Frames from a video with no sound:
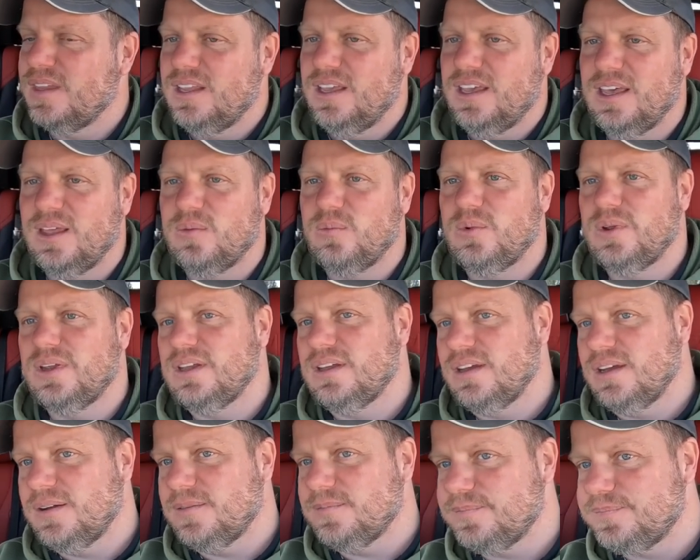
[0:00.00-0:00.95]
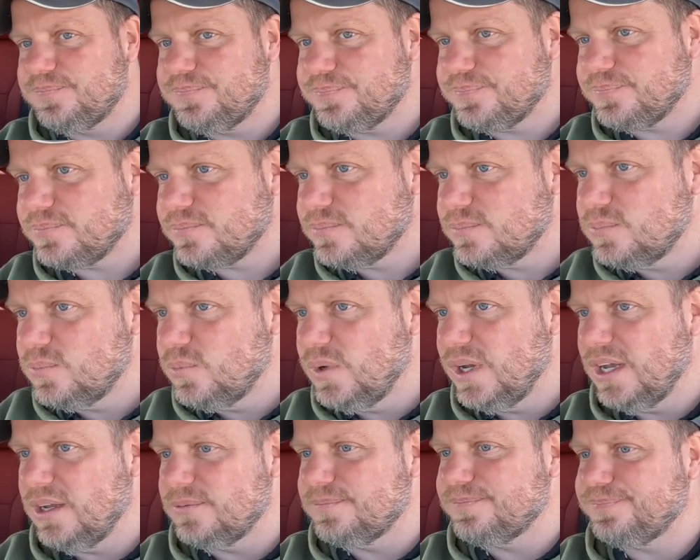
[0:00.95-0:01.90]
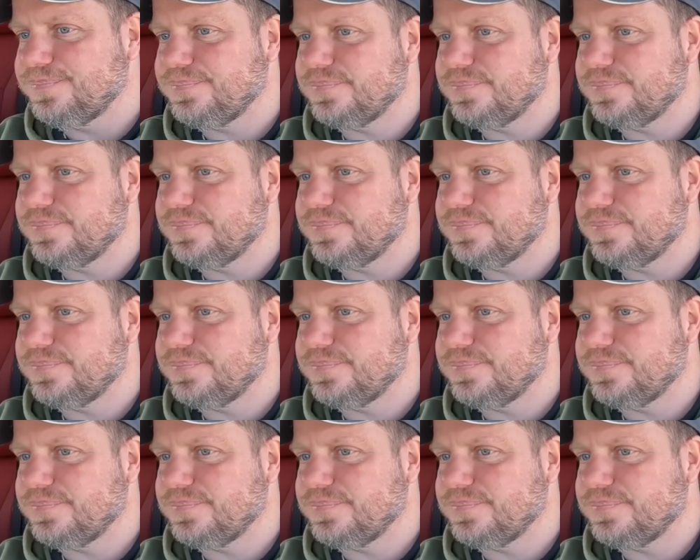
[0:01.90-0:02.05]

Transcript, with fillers: and we, um, well,